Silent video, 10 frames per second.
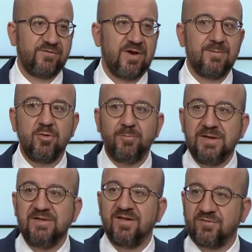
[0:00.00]
to
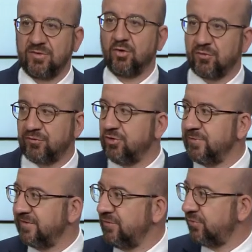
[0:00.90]
enhance governance, to
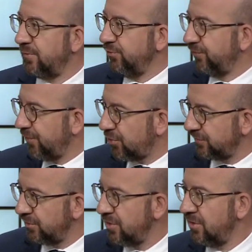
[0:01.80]
make sure the
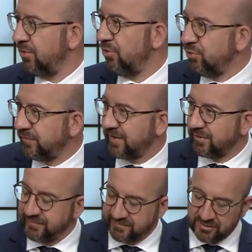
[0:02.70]
mobilization of
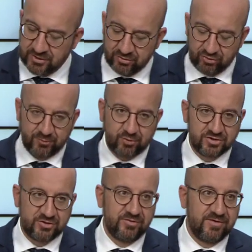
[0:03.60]
resources
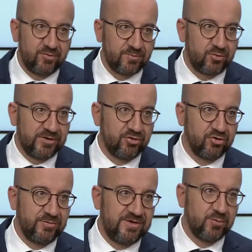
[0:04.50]
be
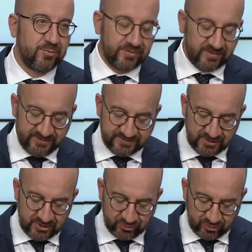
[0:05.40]
more
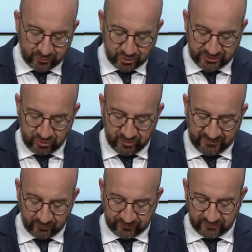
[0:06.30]
directly at the
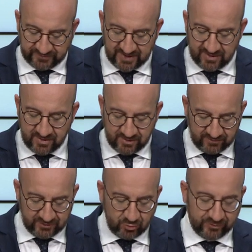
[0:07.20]
service of
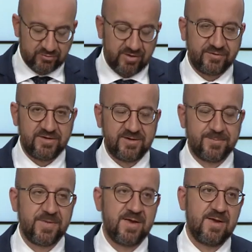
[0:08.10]
development
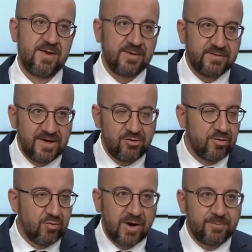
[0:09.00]
projects and social
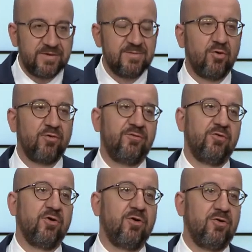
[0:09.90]
cohesion in the African
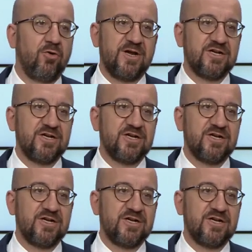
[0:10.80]
continent.